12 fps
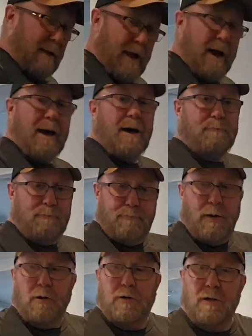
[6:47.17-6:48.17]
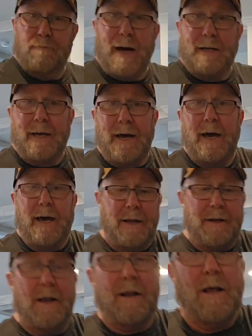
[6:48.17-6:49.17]
Now Pooch is about to
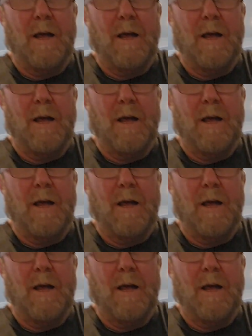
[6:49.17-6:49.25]
add